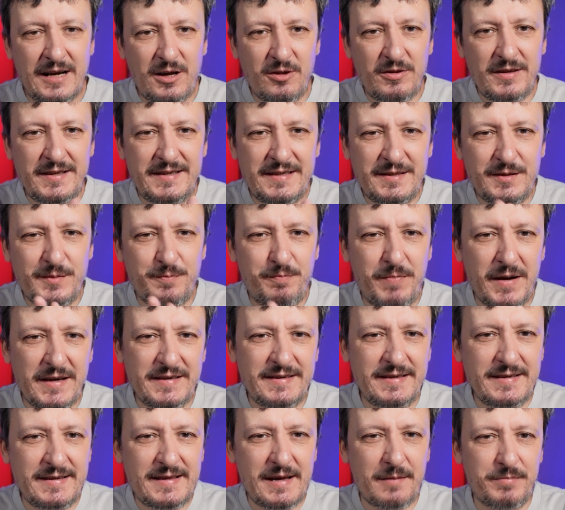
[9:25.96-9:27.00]
Now let's
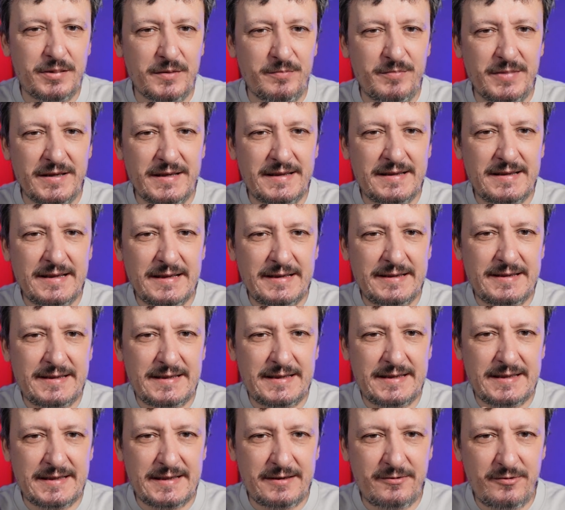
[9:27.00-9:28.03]
spice it up a bit.
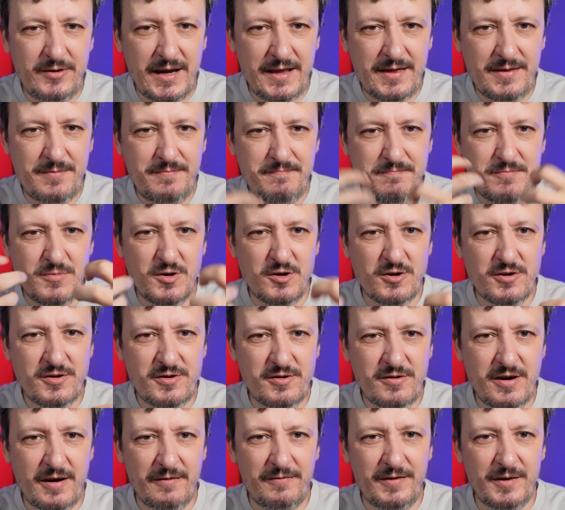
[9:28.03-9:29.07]
Let's create more
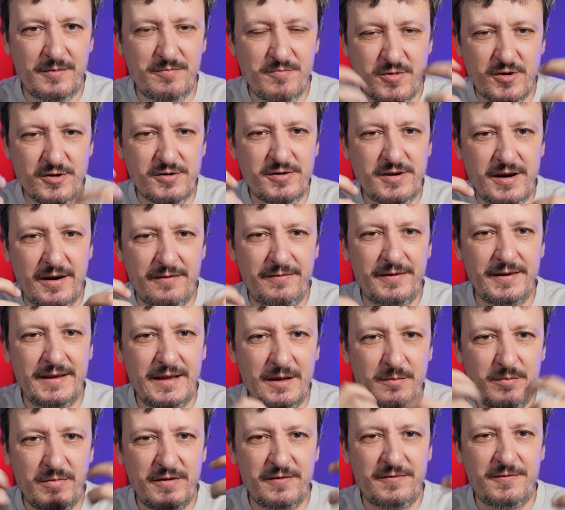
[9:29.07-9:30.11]
traffic
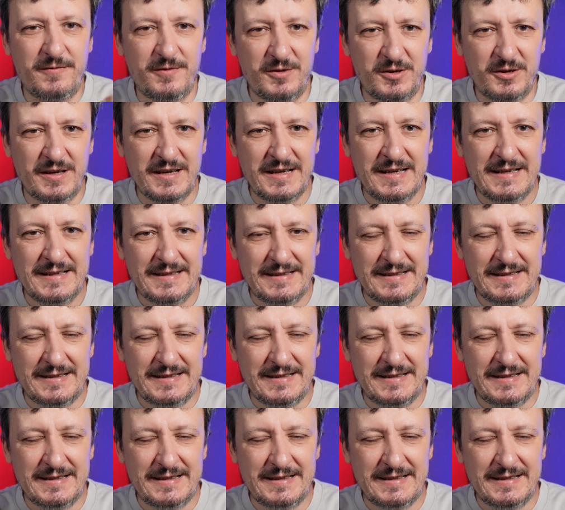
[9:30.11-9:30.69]
than before.